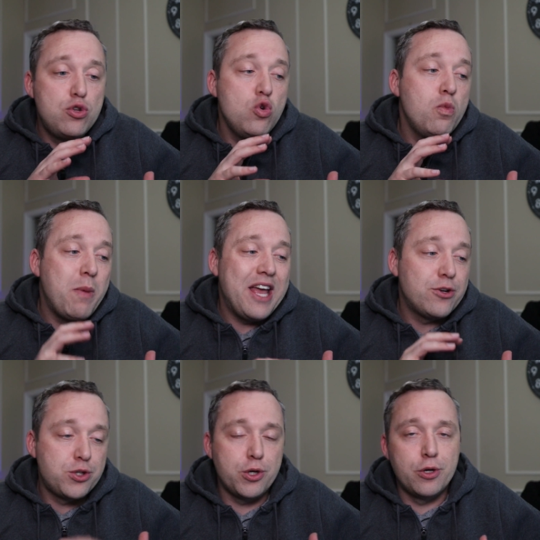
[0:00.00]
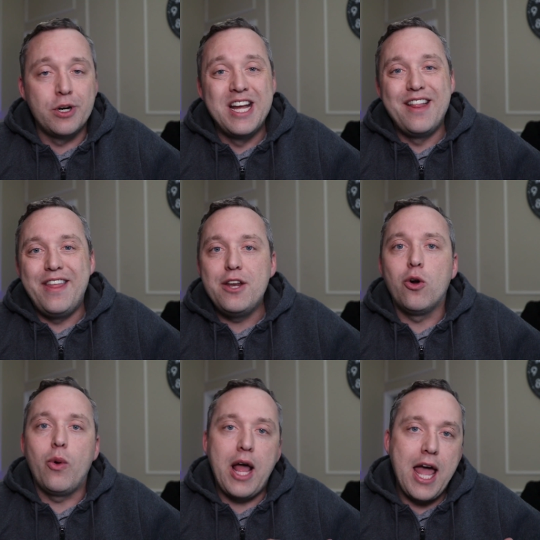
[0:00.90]
to make sure they
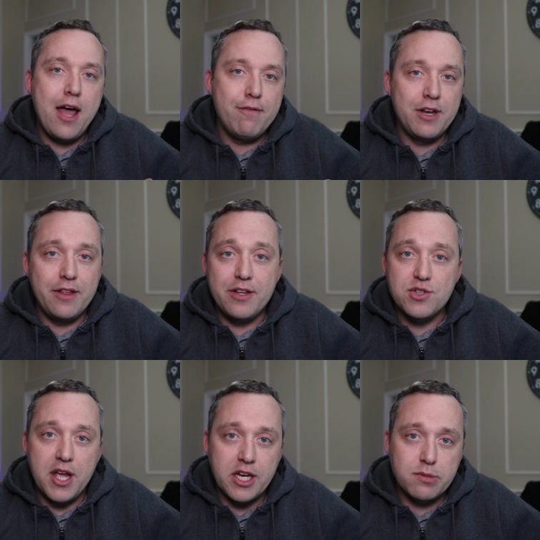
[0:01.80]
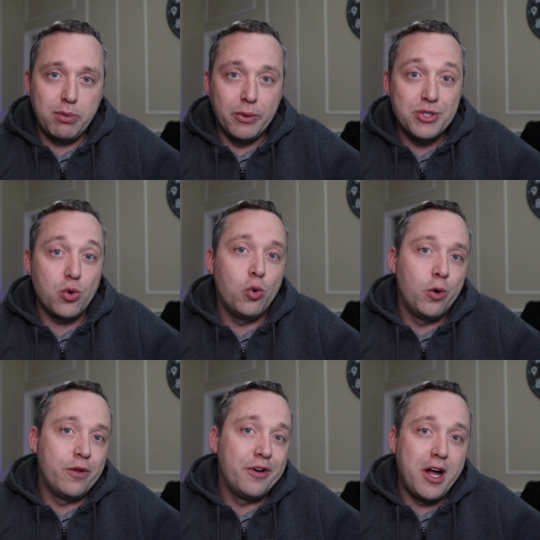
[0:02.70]
don't have any of these exploits
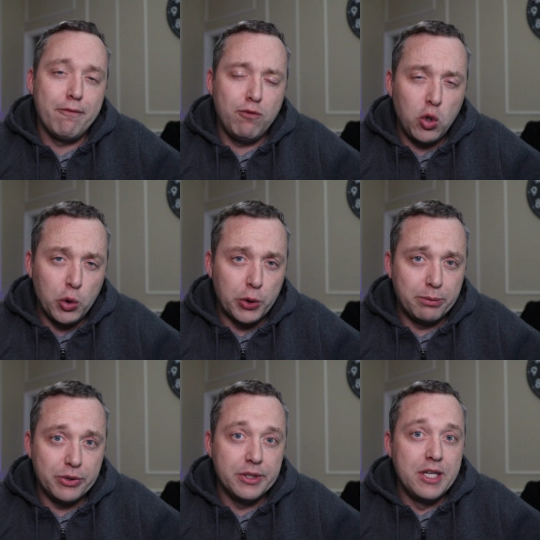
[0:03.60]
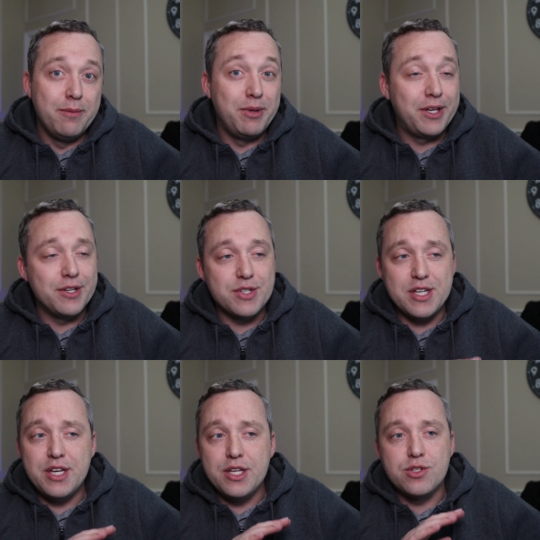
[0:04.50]
or they're not vulnerable, because
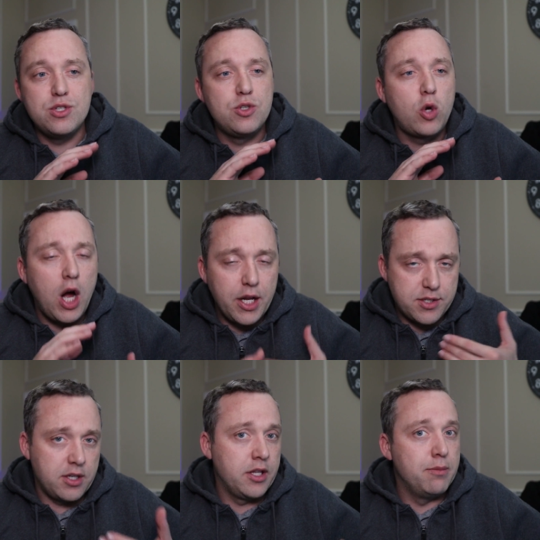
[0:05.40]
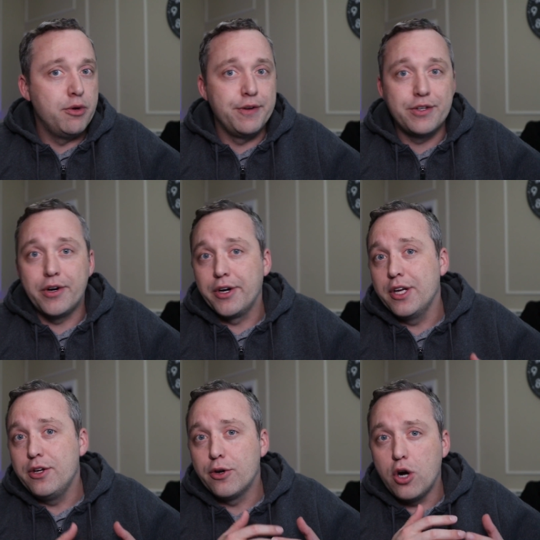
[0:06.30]
it is constantly a moving
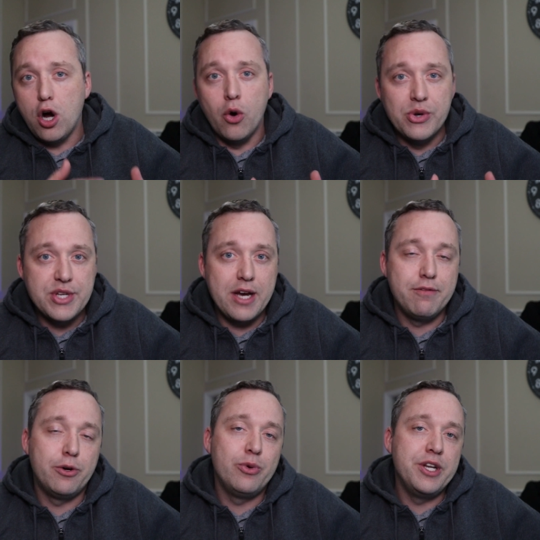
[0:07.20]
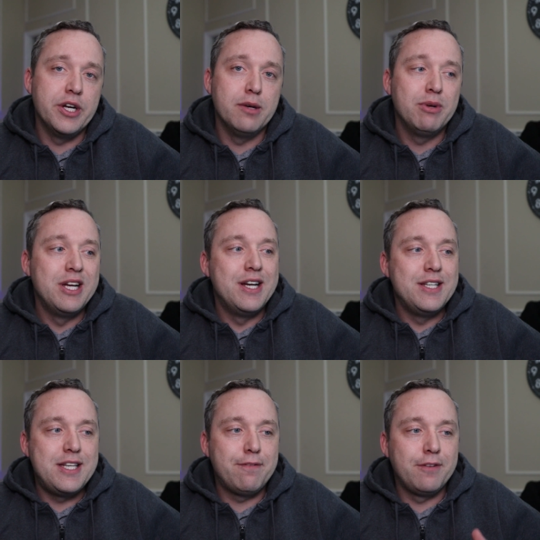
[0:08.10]
target. You're always having to read up.
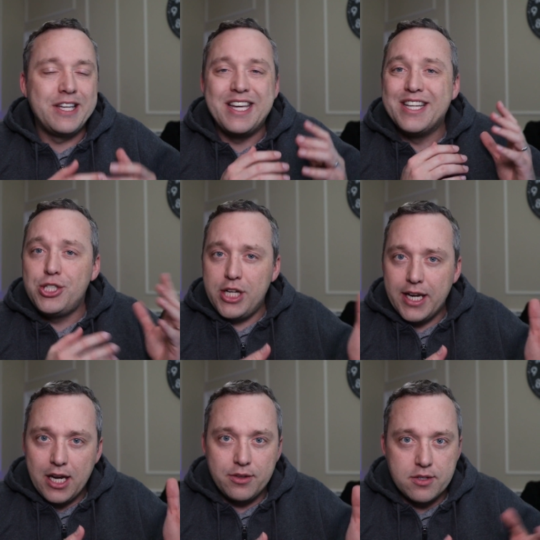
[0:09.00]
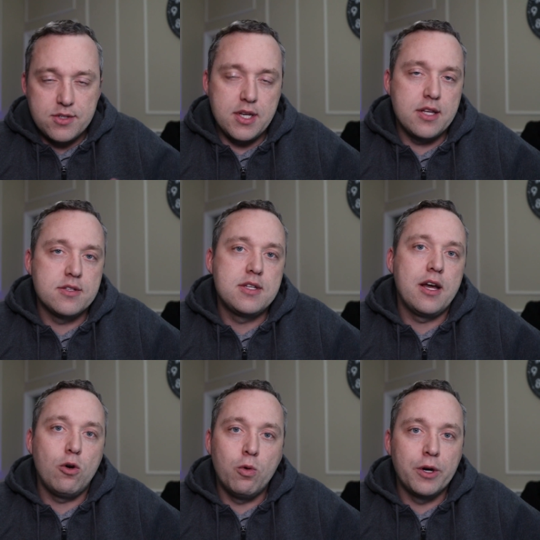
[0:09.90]
Definitely check out the
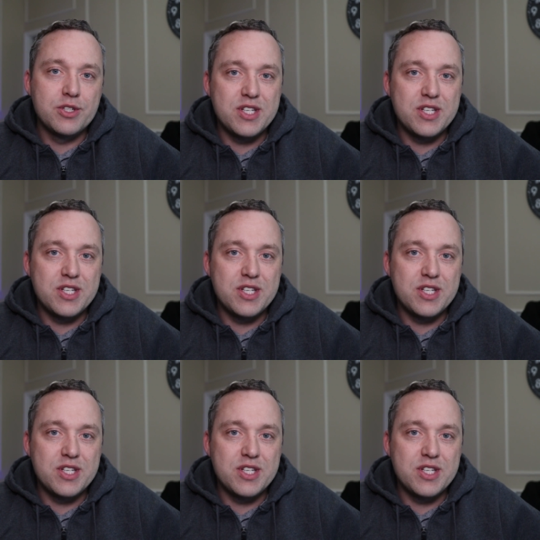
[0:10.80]
sans.org